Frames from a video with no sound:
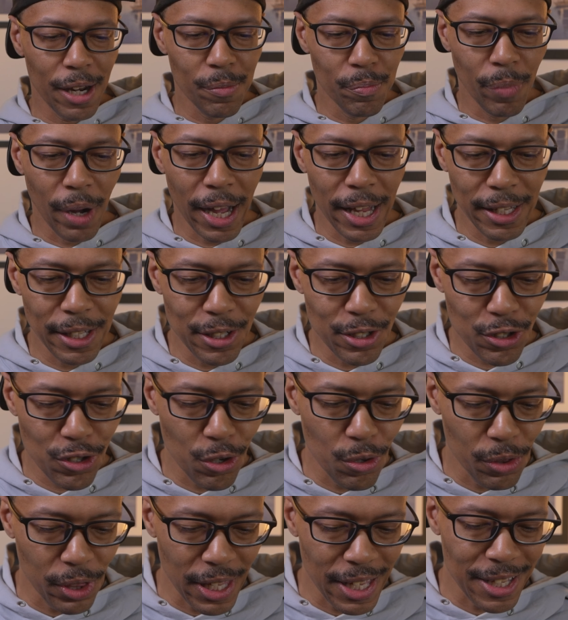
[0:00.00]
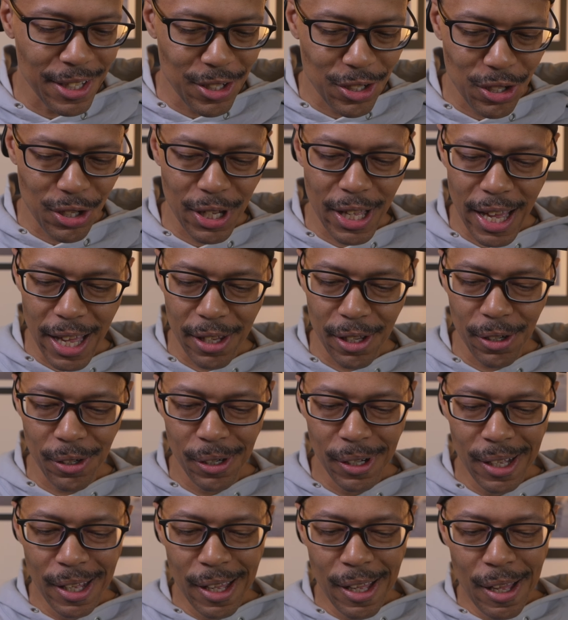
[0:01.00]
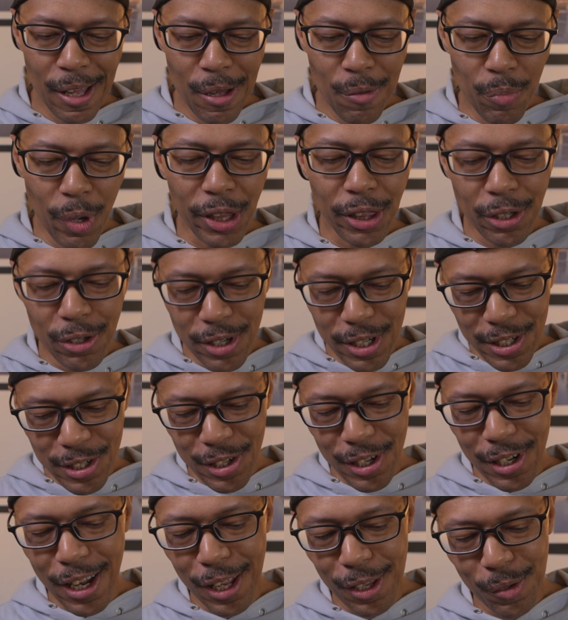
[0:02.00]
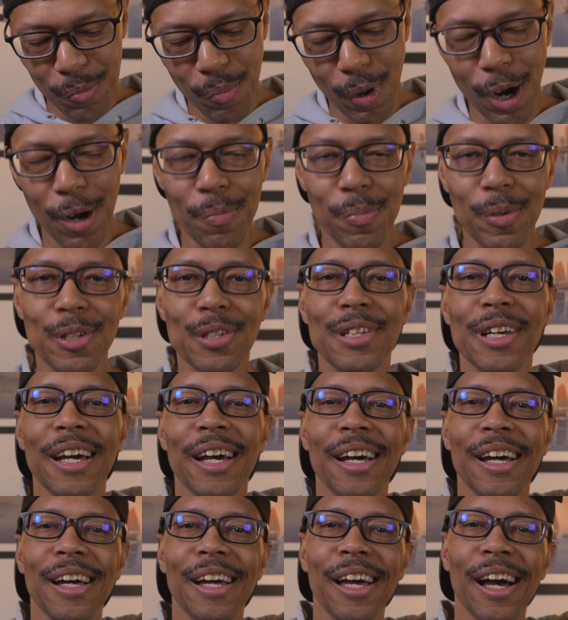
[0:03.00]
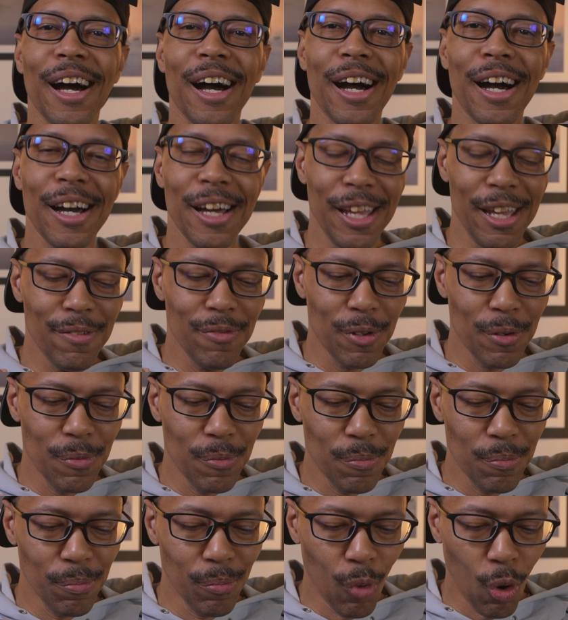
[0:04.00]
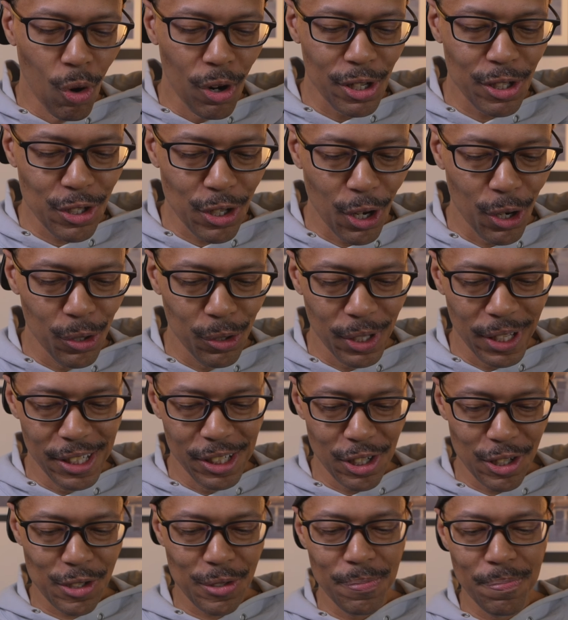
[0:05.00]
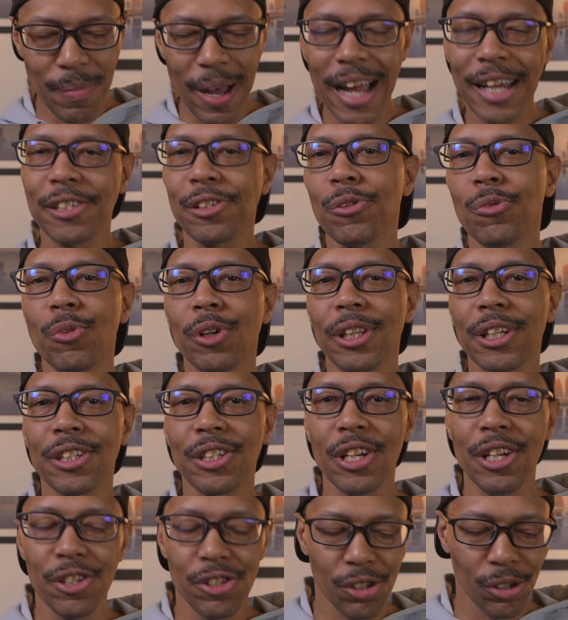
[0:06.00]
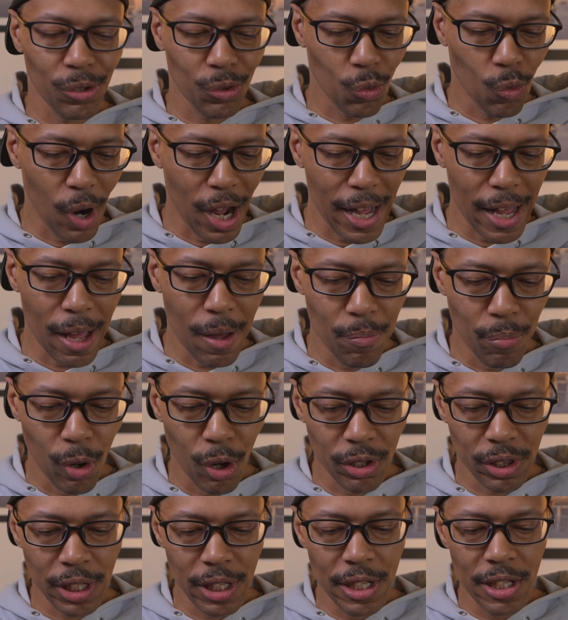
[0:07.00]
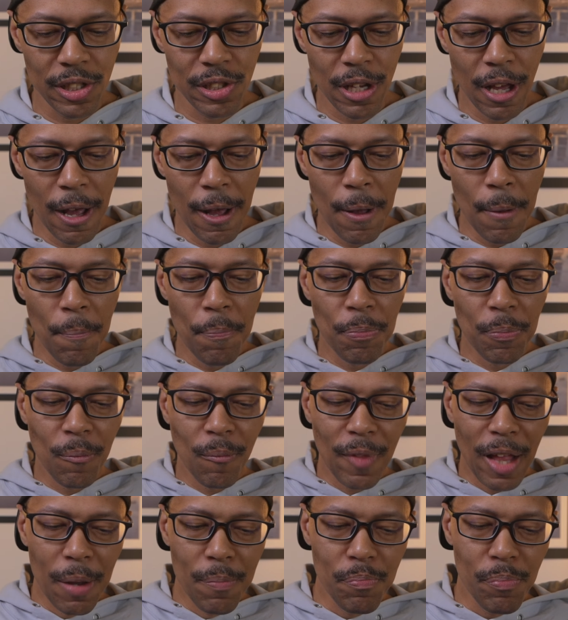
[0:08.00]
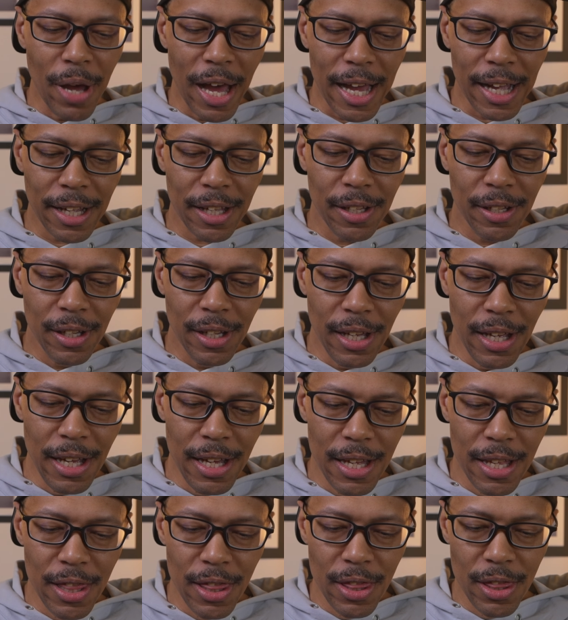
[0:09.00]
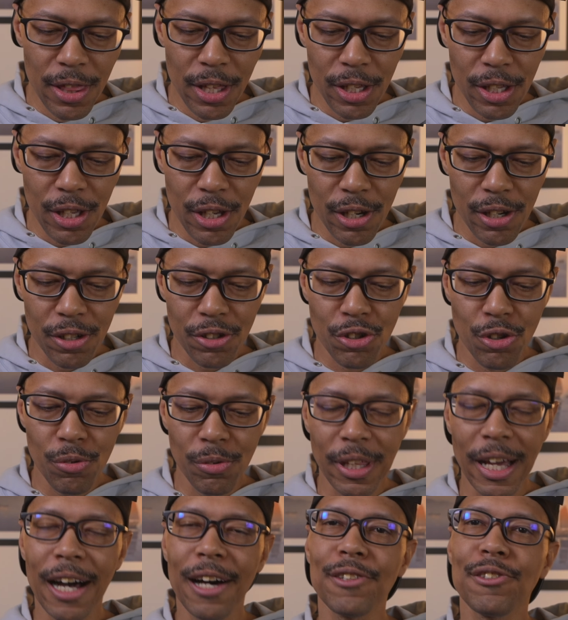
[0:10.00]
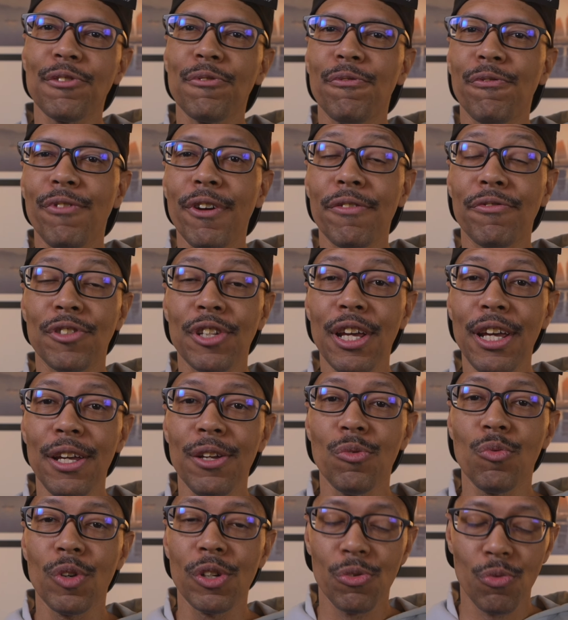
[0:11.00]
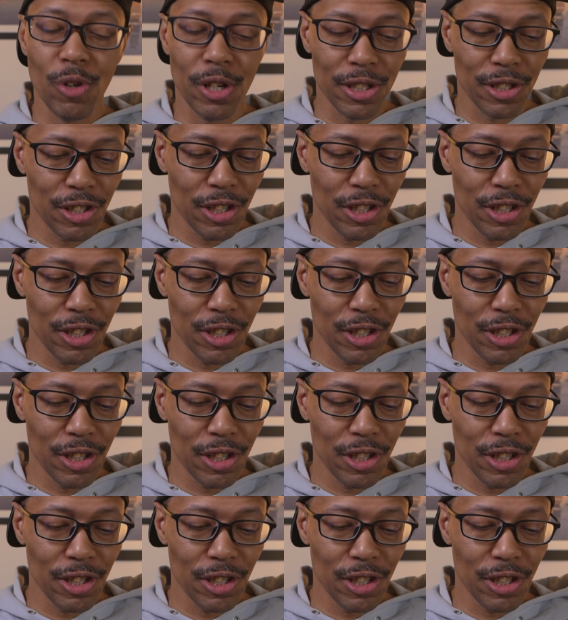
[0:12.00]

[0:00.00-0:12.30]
and buy these two things together. But there is another purpose, even more so than just matching with a t-shirt, why I bought these. Back in the year 2015, which was